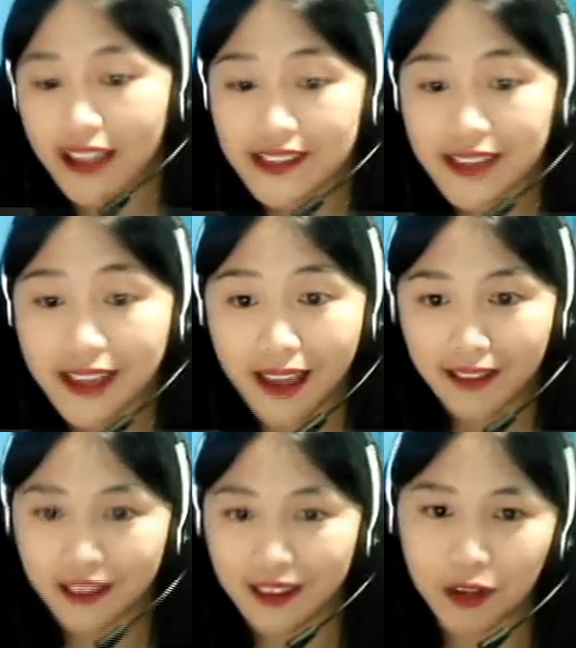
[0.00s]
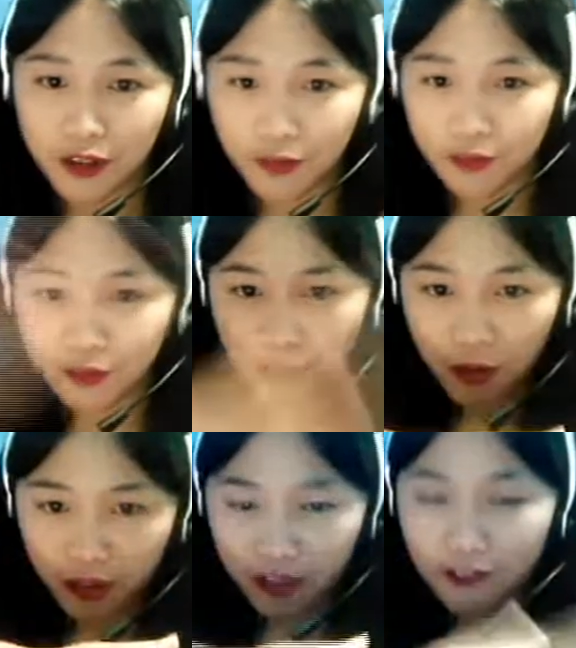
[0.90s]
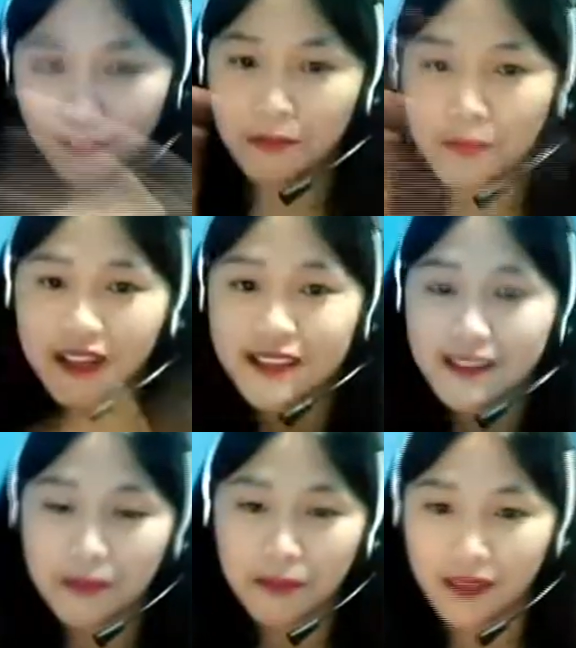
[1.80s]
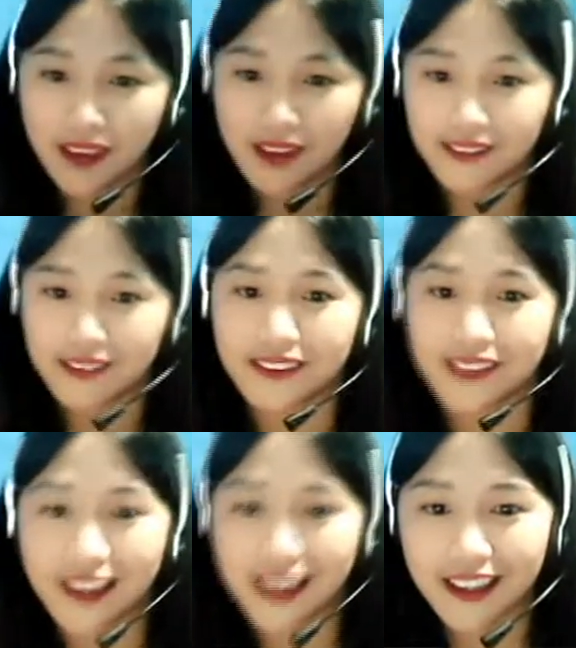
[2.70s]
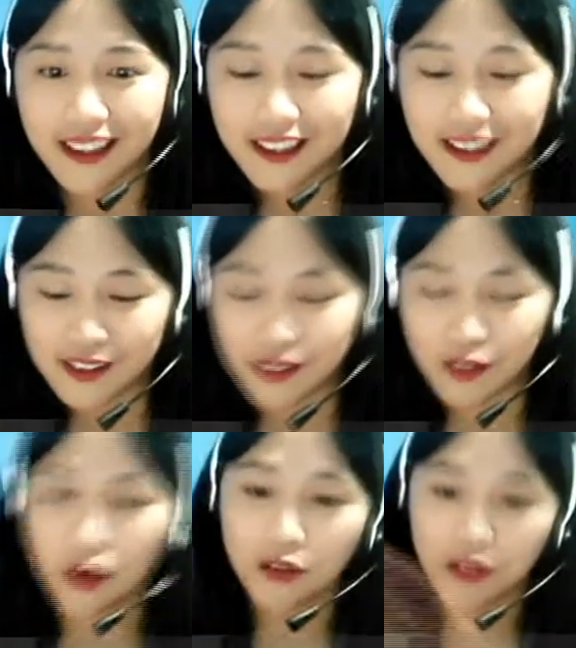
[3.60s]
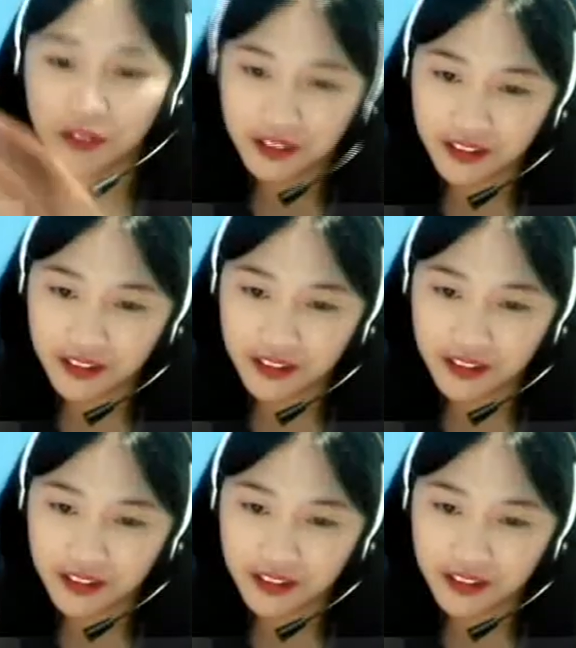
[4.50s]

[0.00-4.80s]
Exactly. When you fold, you have to bend something, alright? To cover